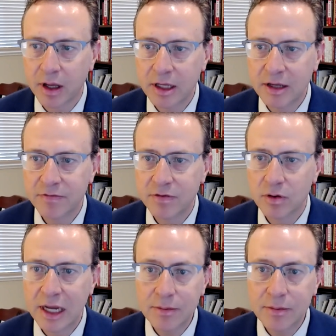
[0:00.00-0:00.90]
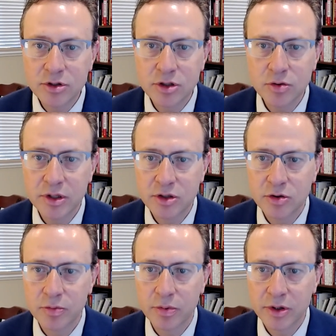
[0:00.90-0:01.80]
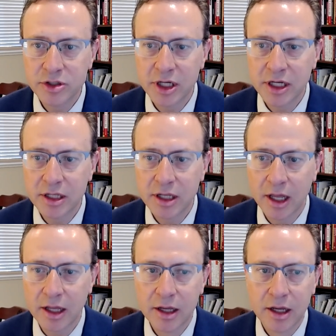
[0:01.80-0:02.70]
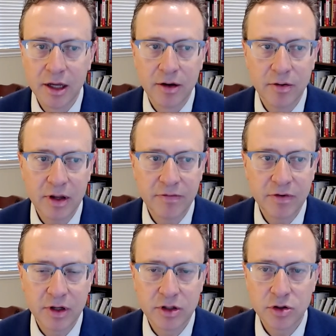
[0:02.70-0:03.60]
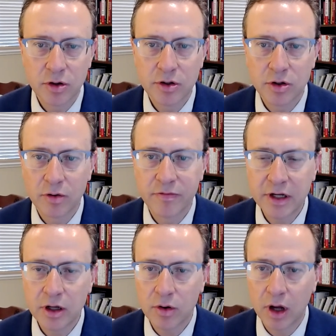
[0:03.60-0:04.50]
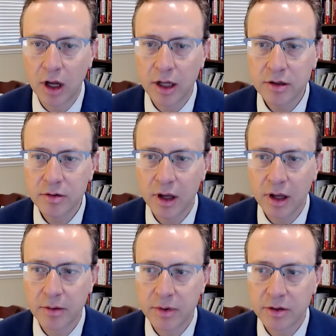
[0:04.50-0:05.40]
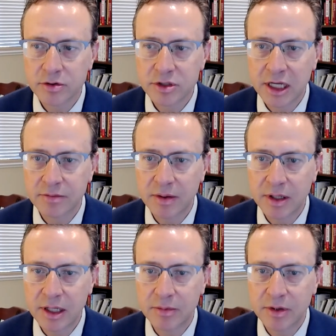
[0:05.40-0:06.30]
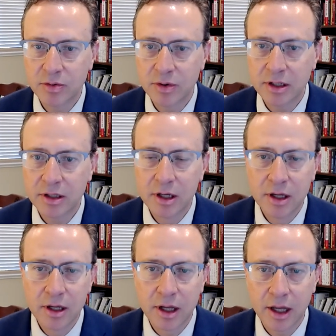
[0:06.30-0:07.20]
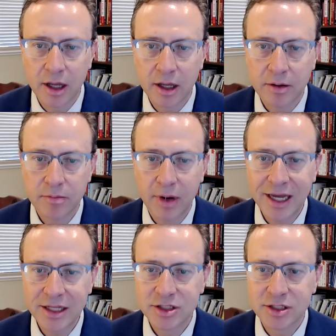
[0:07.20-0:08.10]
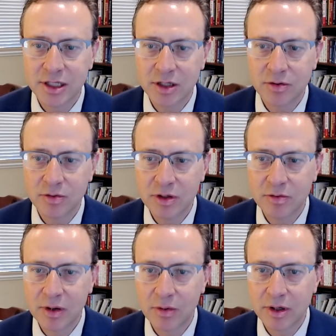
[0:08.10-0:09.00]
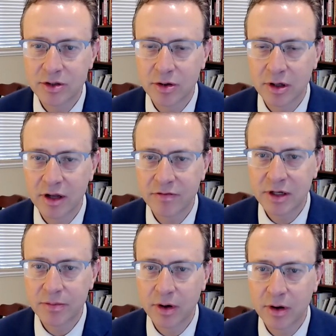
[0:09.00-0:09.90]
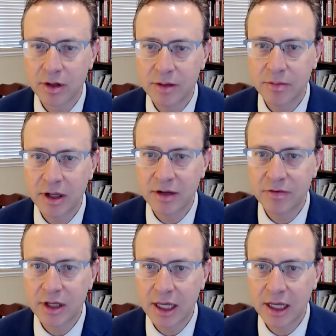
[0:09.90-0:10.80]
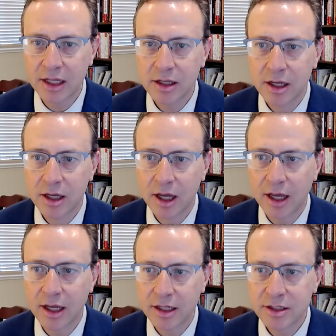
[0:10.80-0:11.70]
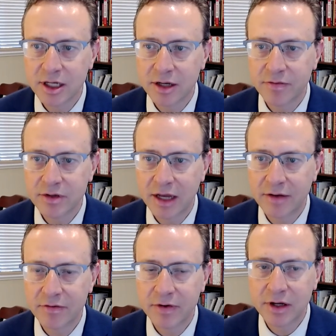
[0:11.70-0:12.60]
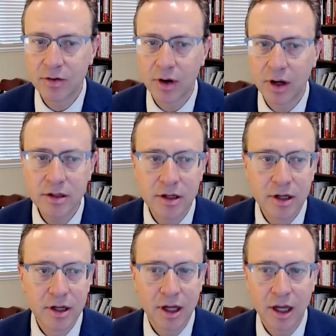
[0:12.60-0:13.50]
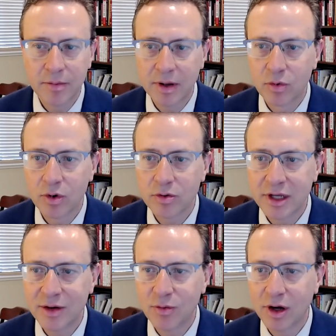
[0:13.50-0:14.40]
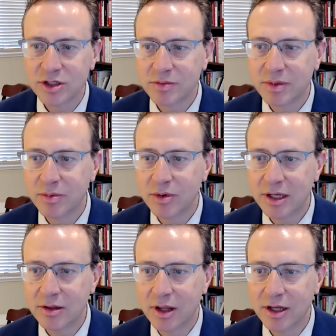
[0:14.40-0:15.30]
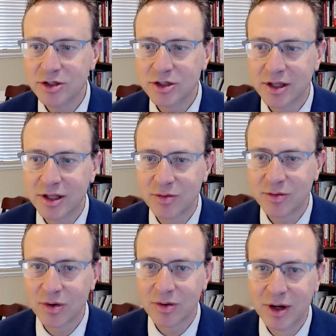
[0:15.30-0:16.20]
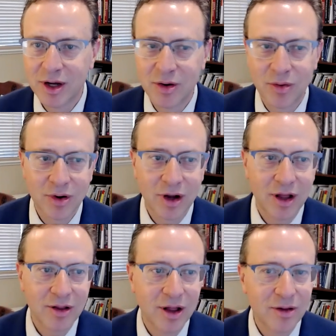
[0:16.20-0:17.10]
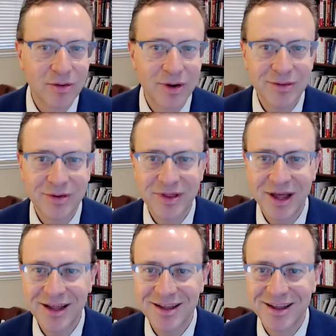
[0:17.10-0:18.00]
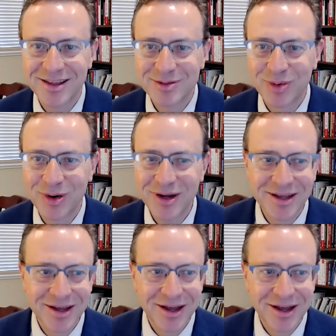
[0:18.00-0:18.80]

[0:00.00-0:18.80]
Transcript: uh, if you're able to, we do appreciate uh, if you can turn your video on, um, we understand maybe in between uh, bites that you, you may want to turn it off temporarily, but if you can, uh, it is helpful to have your video on. Um, and we're okay watching people eat lunch. I think we're, we're all, all right with that at this point.